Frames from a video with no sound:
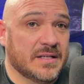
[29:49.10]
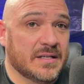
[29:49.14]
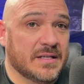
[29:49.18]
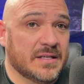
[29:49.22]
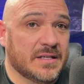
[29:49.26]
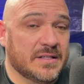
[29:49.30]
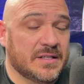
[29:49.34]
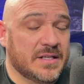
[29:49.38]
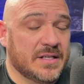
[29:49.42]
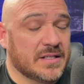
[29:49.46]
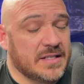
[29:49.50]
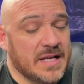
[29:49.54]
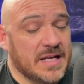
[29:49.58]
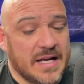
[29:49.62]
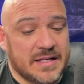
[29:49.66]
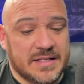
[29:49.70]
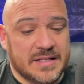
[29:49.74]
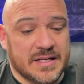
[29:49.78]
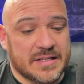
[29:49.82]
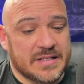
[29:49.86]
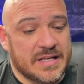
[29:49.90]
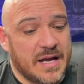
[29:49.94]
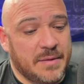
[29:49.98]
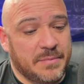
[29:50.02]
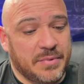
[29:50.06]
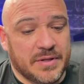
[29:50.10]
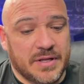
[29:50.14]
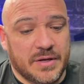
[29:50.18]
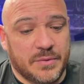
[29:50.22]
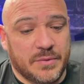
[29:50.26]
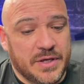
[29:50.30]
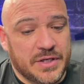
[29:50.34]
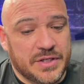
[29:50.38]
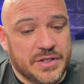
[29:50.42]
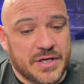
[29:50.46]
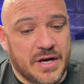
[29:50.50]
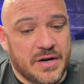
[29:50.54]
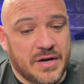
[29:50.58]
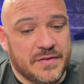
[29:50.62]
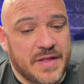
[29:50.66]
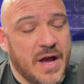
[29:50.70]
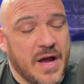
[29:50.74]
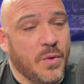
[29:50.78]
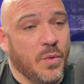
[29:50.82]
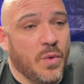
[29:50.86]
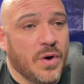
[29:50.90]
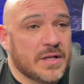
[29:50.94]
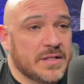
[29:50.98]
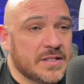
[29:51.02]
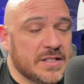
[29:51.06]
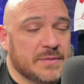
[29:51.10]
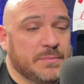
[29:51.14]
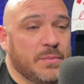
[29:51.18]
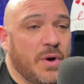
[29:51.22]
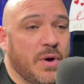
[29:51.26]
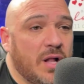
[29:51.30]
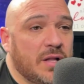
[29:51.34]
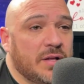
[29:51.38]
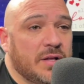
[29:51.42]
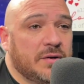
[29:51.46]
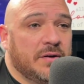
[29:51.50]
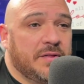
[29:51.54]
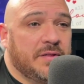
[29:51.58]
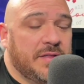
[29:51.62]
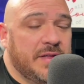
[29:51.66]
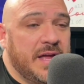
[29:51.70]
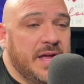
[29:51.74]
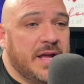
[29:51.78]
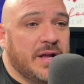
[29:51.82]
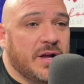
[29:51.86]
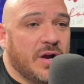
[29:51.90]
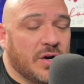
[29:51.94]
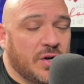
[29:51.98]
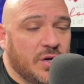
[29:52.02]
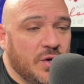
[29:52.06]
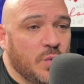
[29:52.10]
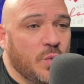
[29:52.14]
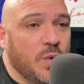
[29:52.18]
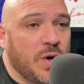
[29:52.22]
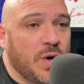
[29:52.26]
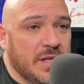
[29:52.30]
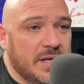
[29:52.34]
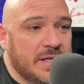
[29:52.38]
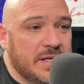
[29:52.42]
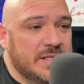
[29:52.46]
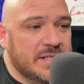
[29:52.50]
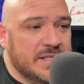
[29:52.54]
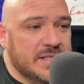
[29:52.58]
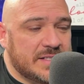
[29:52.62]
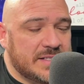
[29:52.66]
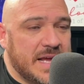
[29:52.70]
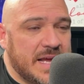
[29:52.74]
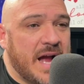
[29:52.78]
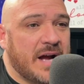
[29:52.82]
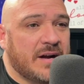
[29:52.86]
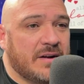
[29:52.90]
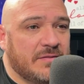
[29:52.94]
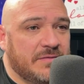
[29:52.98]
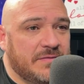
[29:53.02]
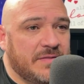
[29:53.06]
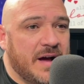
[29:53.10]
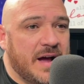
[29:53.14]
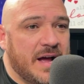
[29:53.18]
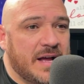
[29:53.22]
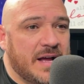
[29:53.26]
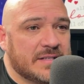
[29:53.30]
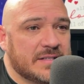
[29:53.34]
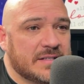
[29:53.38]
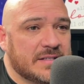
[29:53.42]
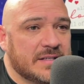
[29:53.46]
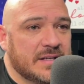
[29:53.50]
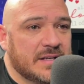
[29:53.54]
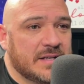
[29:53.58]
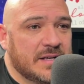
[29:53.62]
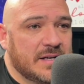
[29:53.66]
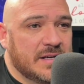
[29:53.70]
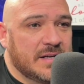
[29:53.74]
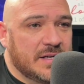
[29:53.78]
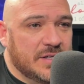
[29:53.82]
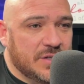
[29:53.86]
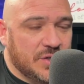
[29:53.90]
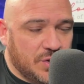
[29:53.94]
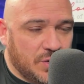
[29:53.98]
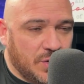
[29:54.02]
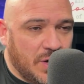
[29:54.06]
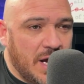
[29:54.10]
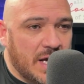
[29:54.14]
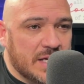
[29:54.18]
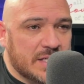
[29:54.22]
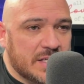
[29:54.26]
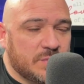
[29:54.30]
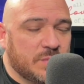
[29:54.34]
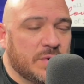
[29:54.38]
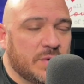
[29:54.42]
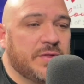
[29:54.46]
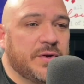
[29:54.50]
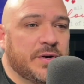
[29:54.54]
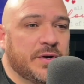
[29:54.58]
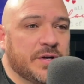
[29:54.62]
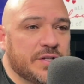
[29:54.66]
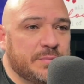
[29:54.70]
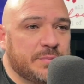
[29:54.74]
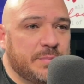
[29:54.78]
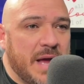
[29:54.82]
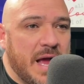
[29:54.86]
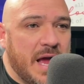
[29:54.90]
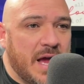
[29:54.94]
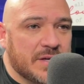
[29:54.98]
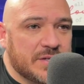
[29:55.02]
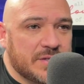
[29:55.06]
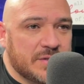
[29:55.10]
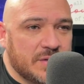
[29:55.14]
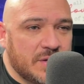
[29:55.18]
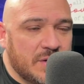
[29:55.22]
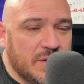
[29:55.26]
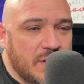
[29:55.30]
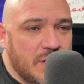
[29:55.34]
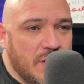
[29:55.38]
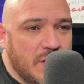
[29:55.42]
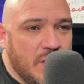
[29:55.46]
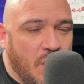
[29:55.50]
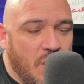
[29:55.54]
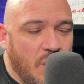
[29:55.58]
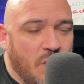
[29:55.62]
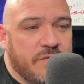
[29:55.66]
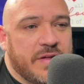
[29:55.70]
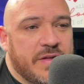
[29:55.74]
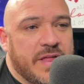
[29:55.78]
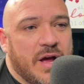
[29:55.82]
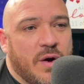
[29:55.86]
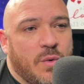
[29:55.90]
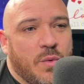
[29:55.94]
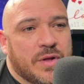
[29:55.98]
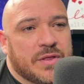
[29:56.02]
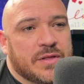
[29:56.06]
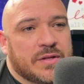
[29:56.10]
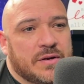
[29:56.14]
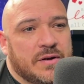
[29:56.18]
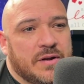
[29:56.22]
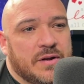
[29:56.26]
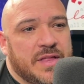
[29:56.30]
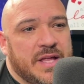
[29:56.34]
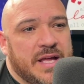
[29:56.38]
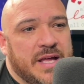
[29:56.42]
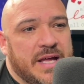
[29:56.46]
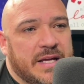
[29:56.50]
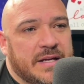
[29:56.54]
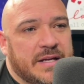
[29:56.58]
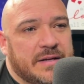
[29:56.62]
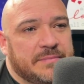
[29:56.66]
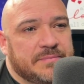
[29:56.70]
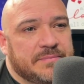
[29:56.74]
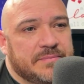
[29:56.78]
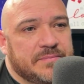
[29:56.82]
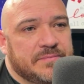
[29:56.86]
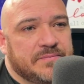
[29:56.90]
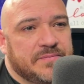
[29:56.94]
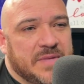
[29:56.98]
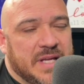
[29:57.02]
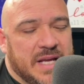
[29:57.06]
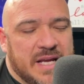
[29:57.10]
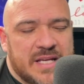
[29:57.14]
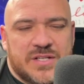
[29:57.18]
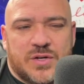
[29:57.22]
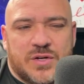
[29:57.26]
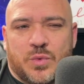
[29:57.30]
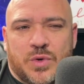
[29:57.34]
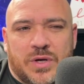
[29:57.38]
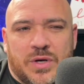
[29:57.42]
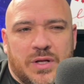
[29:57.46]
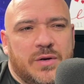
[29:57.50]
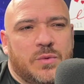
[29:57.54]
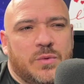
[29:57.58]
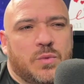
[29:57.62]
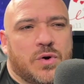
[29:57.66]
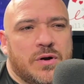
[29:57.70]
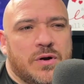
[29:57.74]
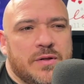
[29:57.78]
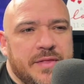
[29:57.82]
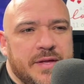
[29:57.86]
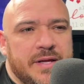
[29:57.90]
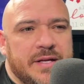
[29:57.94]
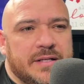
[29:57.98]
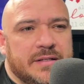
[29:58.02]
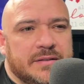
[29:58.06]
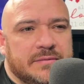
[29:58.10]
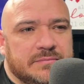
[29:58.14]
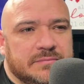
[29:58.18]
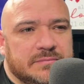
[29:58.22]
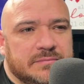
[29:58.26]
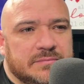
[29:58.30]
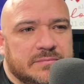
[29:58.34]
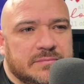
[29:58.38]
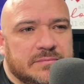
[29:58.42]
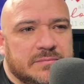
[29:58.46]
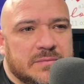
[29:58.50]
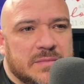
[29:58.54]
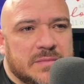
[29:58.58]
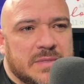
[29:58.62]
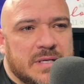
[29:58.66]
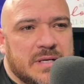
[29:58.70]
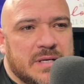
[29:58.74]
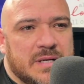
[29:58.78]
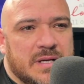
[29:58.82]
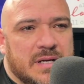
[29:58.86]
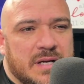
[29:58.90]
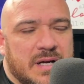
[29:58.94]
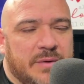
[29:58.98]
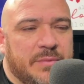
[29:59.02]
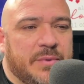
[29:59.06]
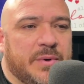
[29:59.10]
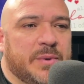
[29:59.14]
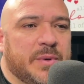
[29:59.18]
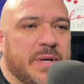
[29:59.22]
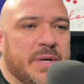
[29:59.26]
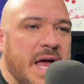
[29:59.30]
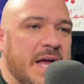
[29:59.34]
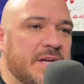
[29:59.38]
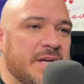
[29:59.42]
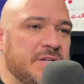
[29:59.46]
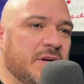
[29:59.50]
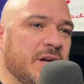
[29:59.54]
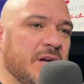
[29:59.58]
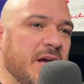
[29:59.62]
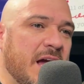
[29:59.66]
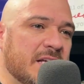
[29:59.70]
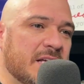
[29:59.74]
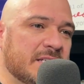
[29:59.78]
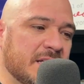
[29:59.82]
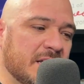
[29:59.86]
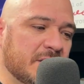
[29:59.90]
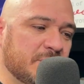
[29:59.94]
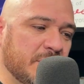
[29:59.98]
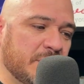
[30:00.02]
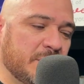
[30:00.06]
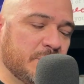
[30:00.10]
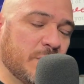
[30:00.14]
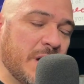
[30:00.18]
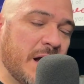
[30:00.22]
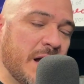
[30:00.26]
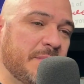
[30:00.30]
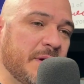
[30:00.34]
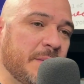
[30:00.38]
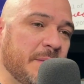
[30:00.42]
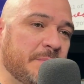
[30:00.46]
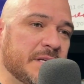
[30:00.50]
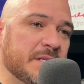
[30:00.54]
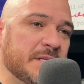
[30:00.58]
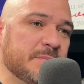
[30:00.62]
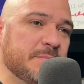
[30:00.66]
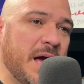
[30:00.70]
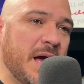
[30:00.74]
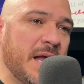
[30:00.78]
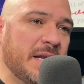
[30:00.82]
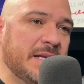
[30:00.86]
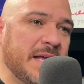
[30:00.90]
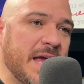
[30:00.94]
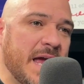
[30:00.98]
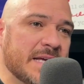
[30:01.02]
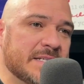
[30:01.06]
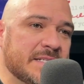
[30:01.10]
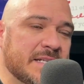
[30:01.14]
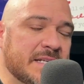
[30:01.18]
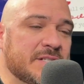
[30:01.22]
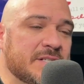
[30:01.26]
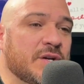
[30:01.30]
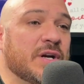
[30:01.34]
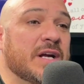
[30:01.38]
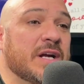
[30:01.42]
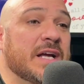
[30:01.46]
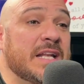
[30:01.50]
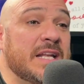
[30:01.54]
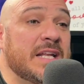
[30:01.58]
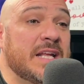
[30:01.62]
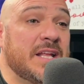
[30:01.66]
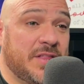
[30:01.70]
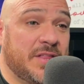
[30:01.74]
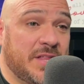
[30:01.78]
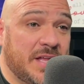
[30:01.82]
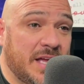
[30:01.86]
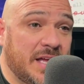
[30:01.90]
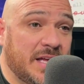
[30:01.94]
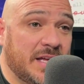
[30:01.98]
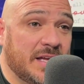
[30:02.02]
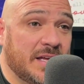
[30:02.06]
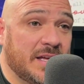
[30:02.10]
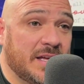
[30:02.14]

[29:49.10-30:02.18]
Just like the example that we shared, that one small little thing. Are you willing to sacrifice trust with your spouse over that one little thing? Is it really worth it? And we want to ask you guys as we wrap up this podcast, is there anything